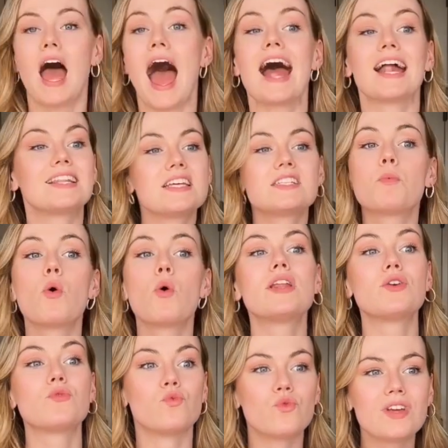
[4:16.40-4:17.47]
At this point,
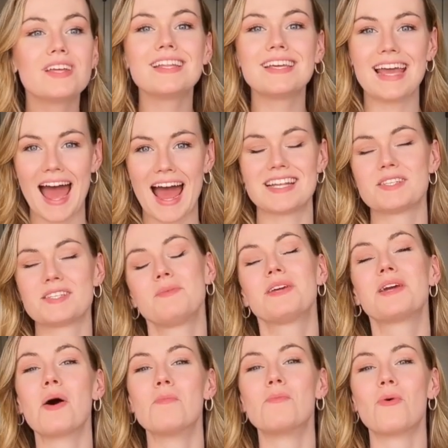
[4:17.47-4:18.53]
it really has
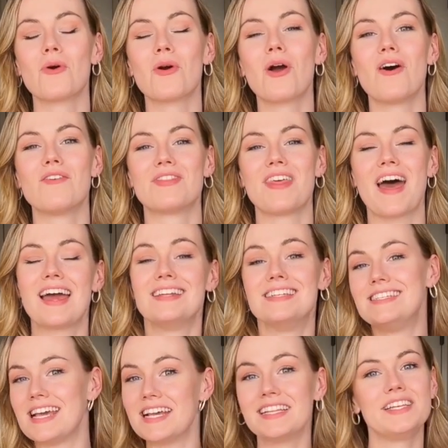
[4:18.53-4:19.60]
become more of that
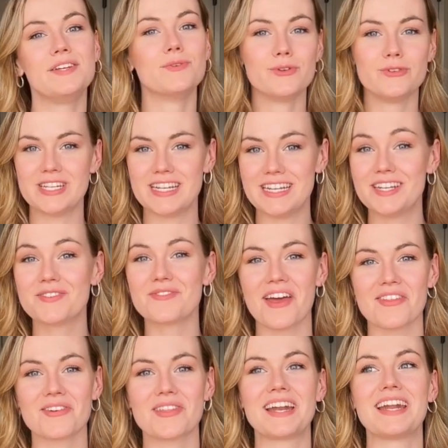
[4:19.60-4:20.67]
daily routine
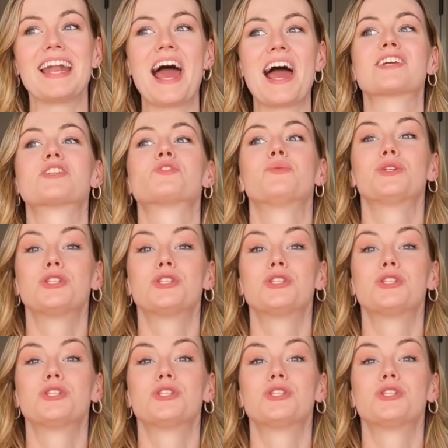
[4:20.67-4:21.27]
rather than an actual